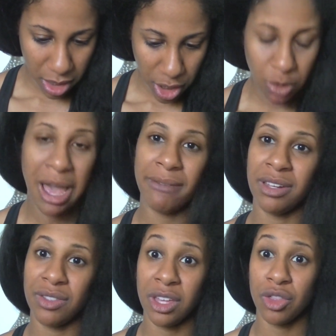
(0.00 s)
you know, having
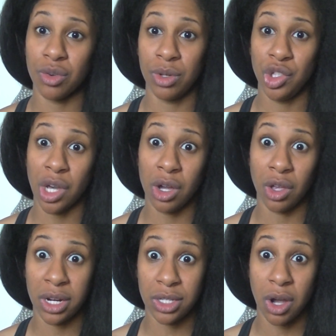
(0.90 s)
to think through and juggle,
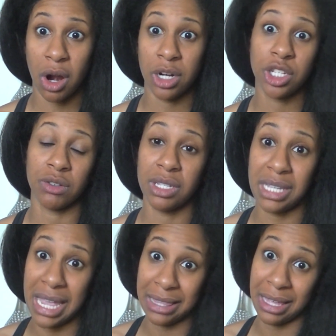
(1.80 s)
and it's hard to
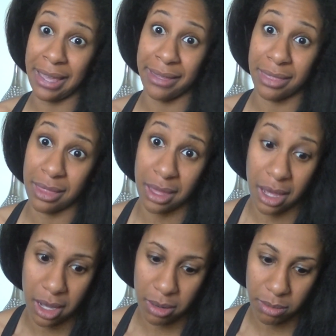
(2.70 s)
retain length.
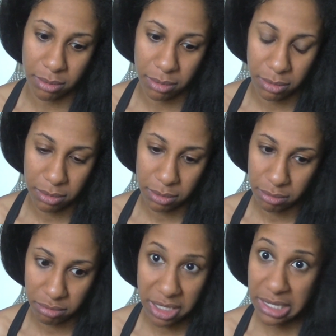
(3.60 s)
Um,
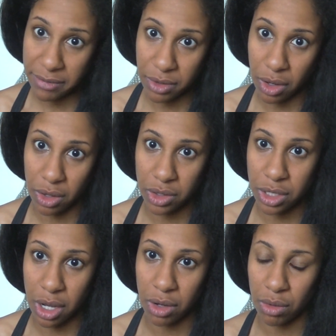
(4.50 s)
it's difficult.
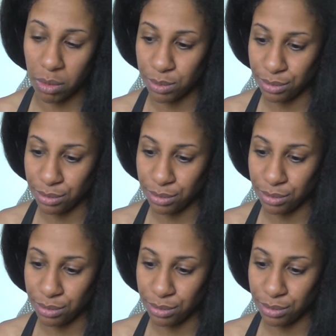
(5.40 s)
So